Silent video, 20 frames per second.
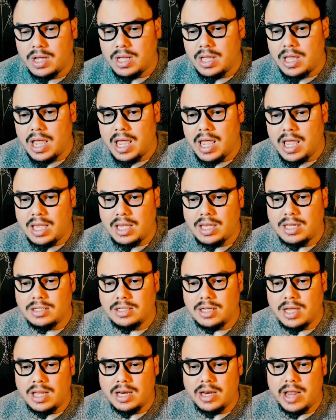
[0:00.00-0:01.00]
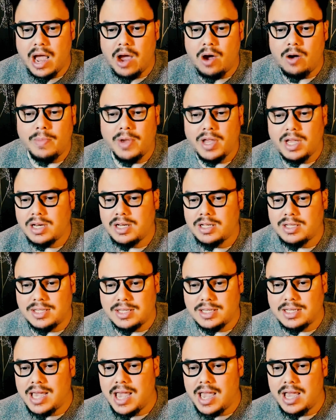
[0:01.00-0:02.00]
And how am I going to
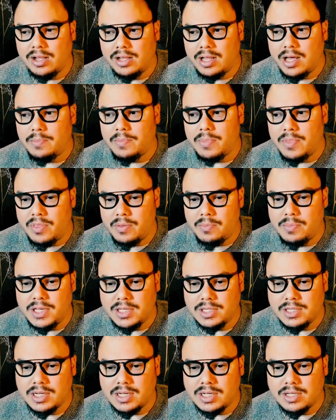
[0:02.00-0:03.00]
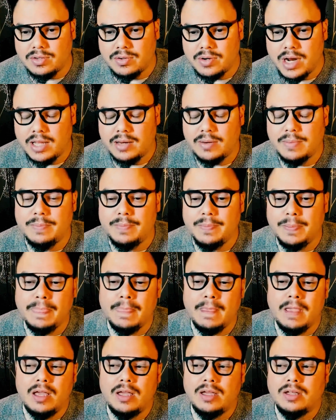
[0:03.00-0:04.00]
scale up the business, right?
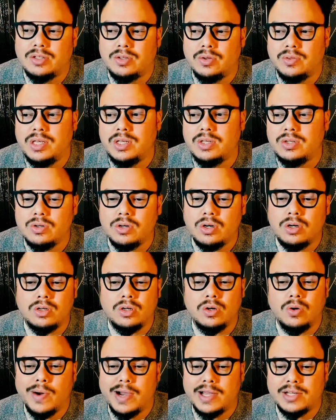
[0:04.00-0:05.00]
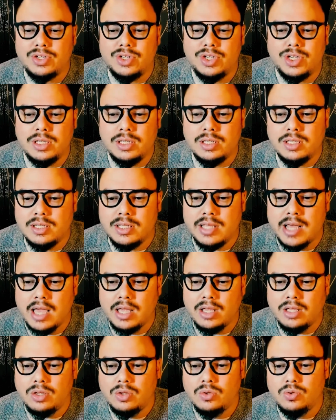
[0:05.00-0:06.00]
So these are all questions
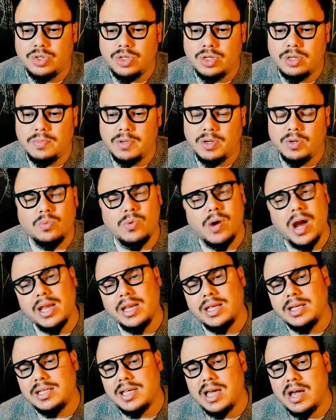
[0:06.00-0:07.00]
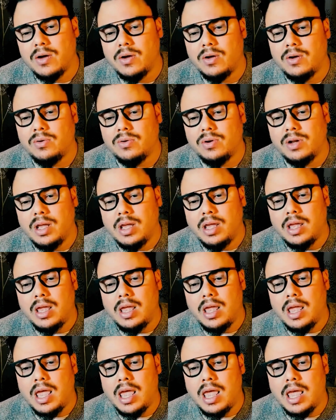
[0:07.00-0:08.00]
that you should be writing down
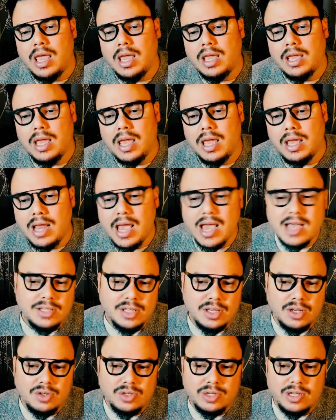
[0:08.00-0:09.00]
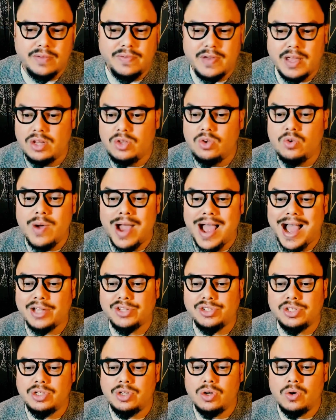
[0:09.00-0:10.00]
and asking yourself. And you
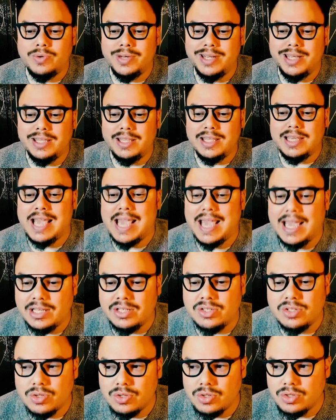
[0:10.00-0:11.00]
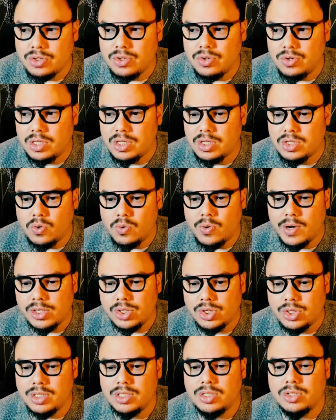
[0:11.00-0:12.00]
actually don't need the answers to these
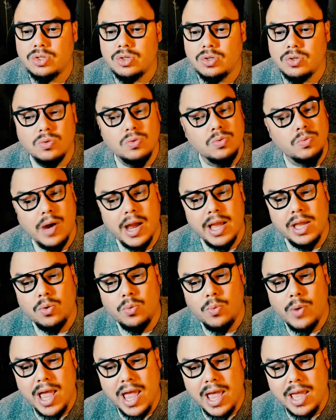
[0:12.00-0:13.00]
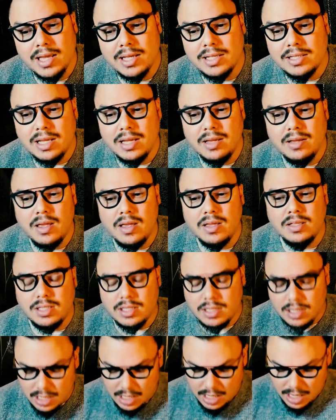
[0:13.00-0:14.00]
questions right away.
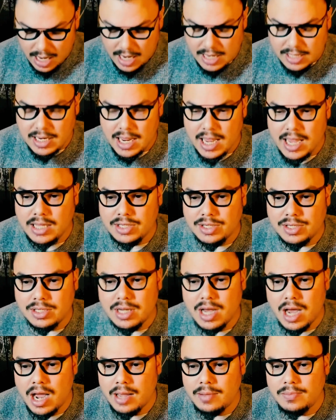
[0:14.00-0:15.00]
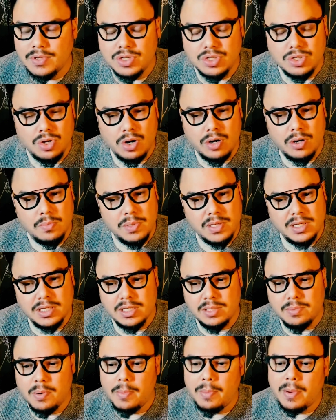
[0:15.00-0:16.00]
It takes time to start a
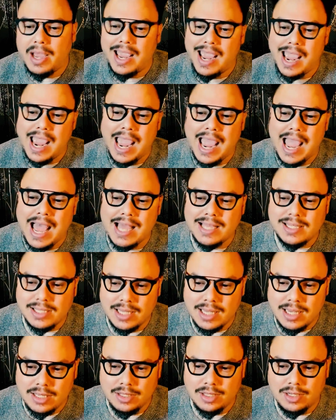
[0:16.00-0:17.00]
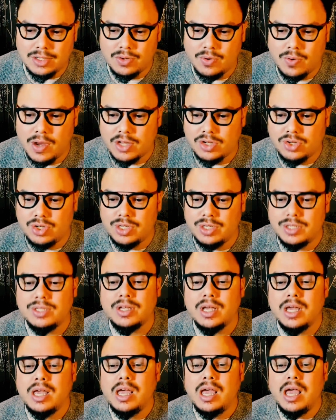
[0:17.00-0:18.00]
business, but by asking these questions
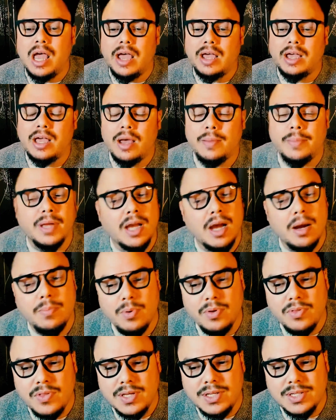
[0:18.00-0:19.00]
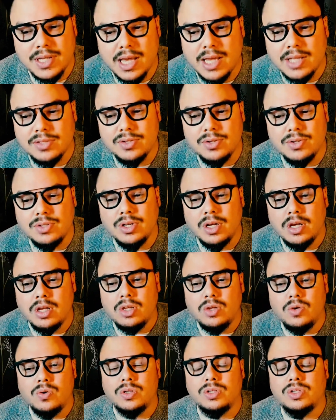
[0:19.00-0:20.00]
and coming up with these answers,
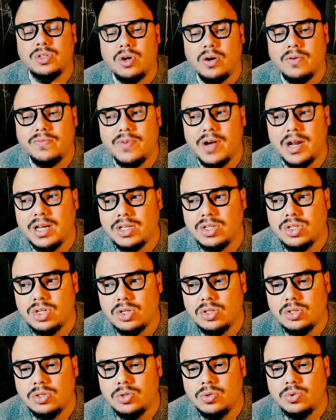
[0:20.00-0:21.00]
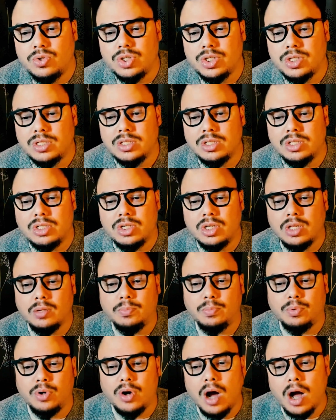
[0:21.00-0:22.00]
you can start finding solutions to the
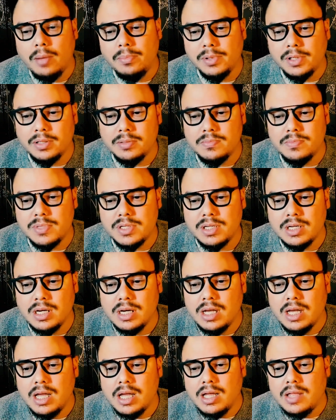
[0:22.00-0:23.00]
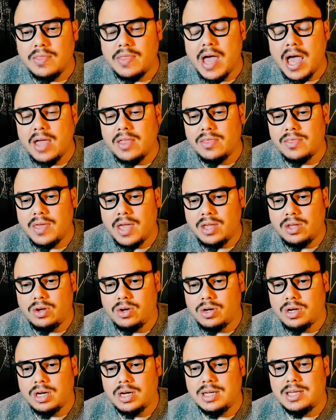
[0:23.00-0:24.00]
problems that
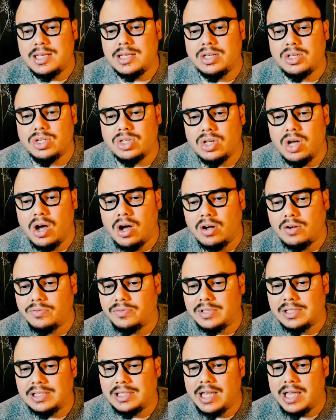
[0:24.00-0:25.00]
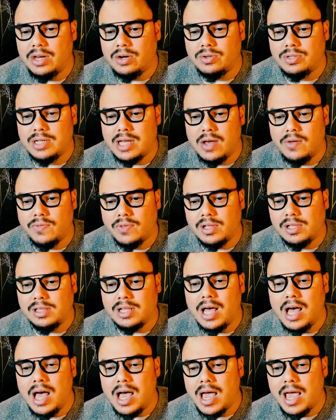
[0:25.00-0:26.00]
you're going to need to solve later down the
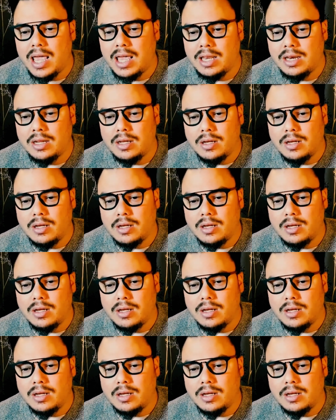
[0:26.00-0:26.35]
line